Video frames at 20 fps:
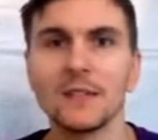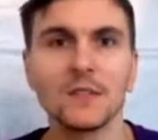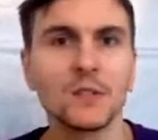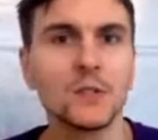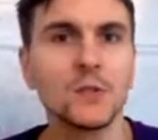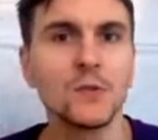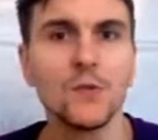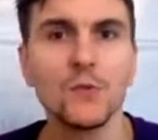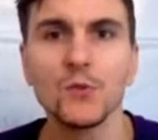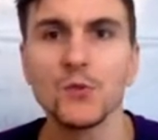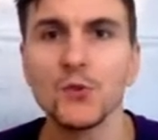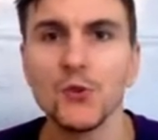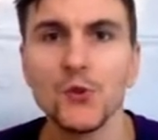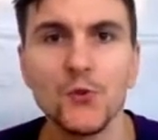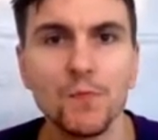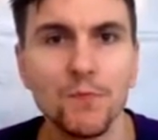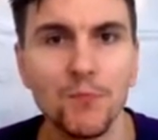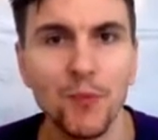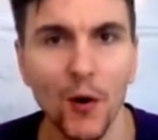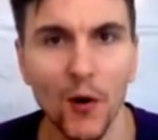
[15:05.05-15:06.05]
que
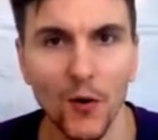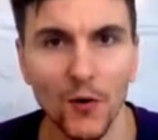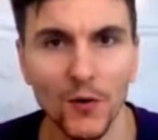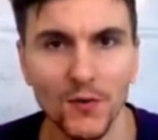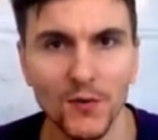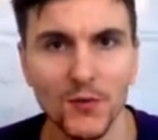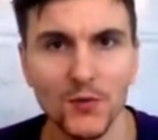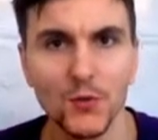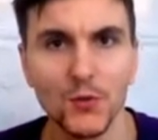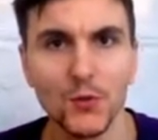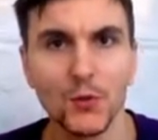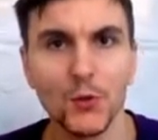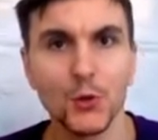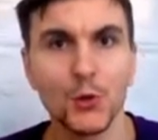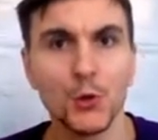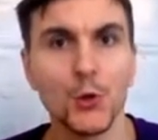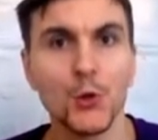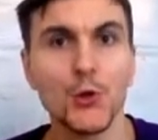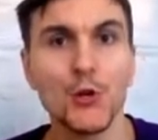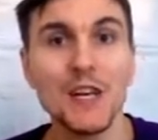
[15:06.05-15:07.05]
tu penses
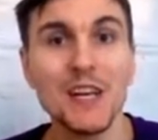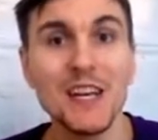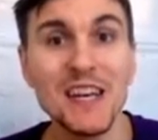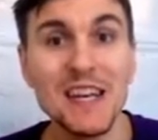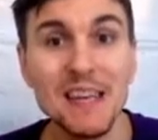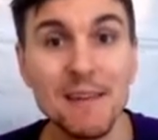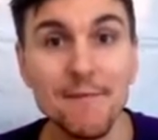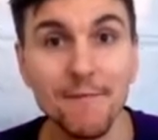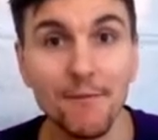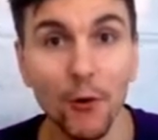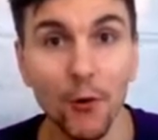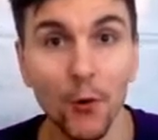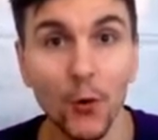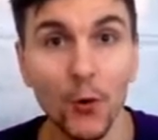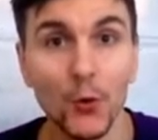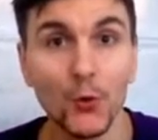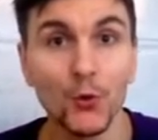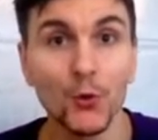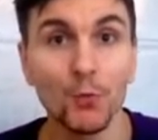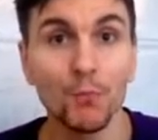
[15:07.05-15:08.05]
que le
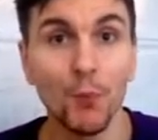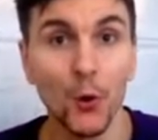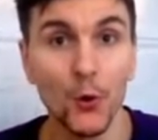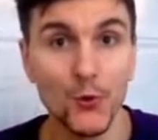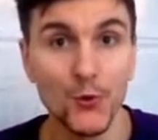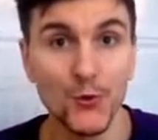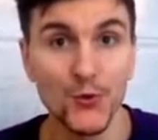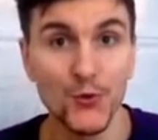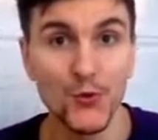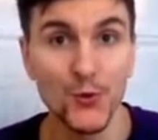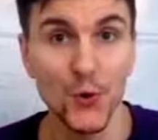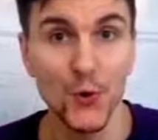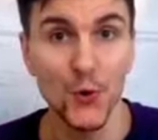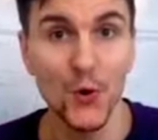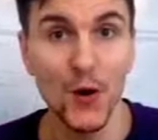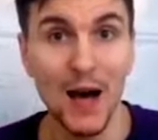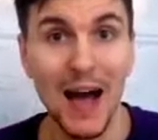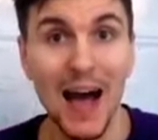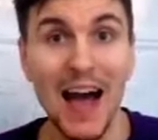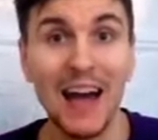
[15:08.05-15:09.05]
niveau de
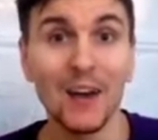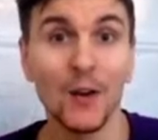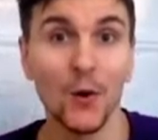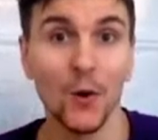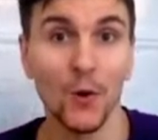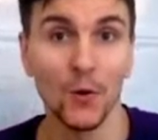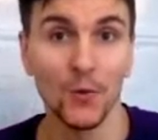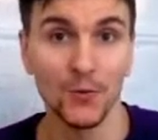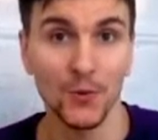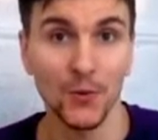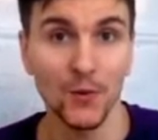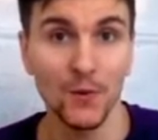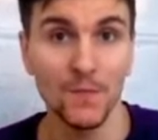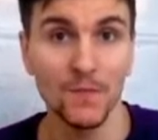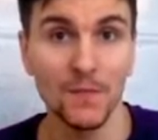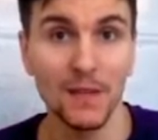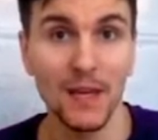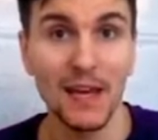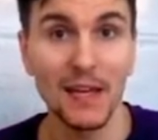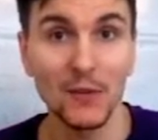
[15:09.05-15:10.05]
pollution à Londres
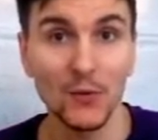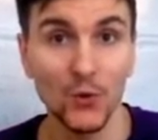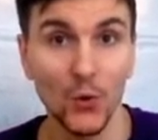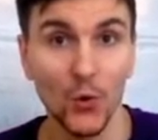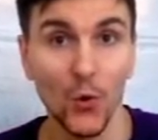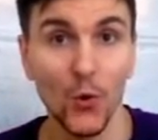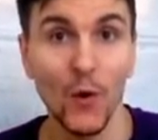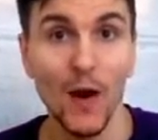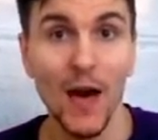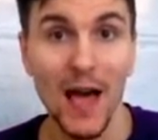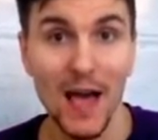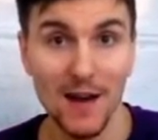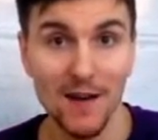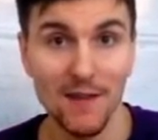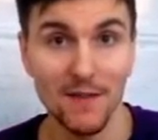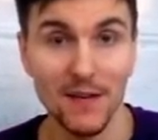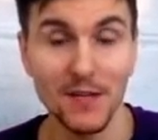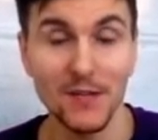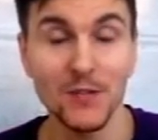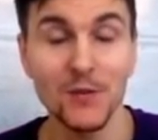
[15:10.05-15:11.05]
est trop
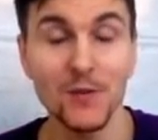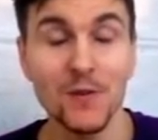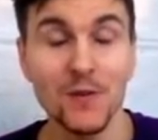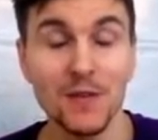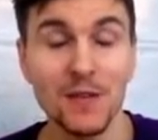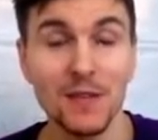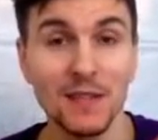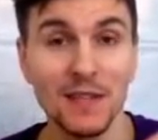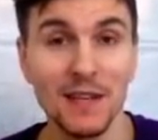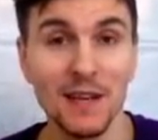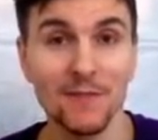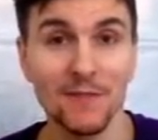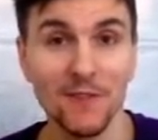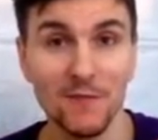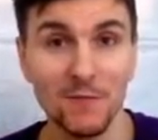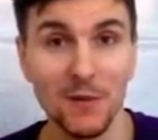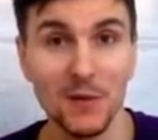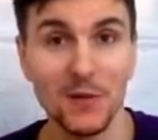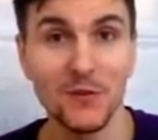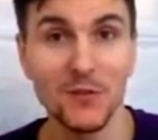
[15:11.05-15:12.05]
élevé? Do you think the level
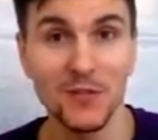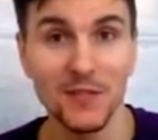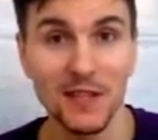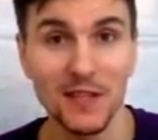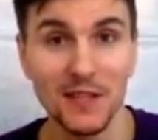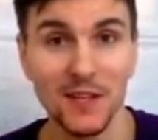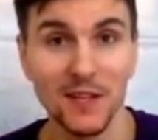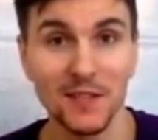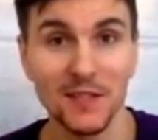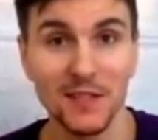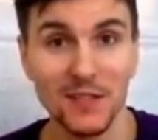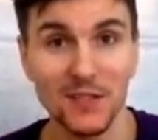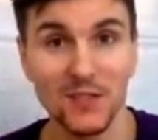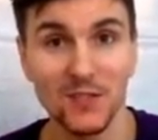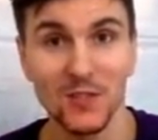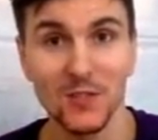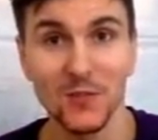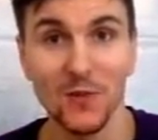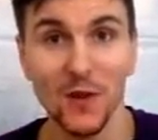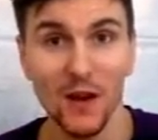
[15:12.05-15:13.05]
of pollution in London is
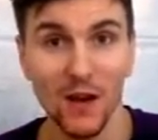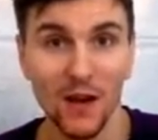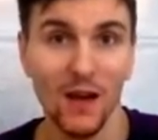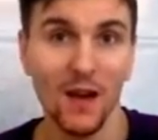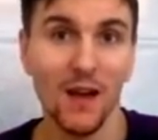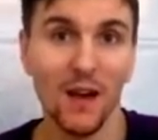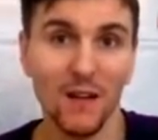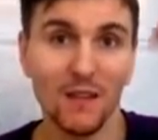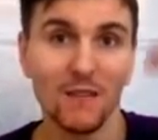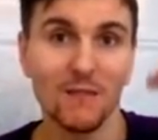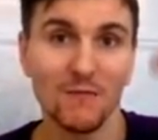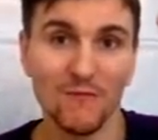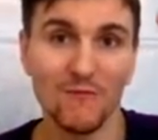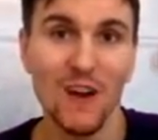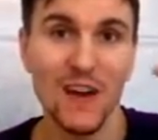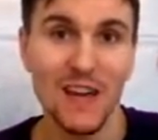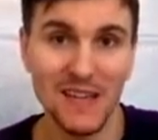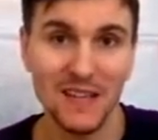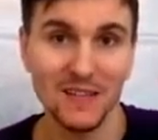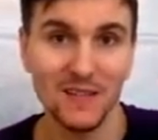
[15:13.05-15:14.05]
too
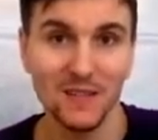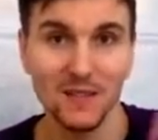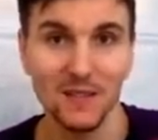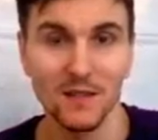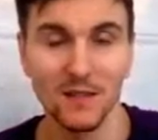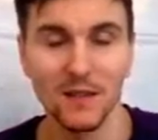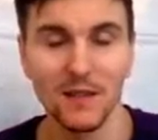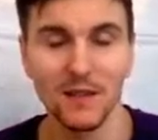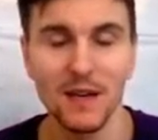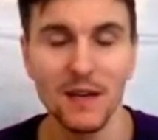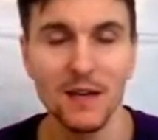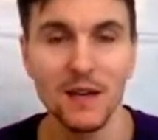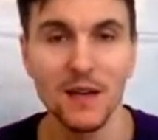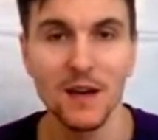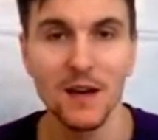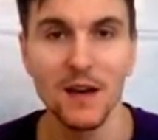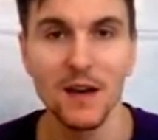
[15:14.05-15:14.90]
raised? Okay?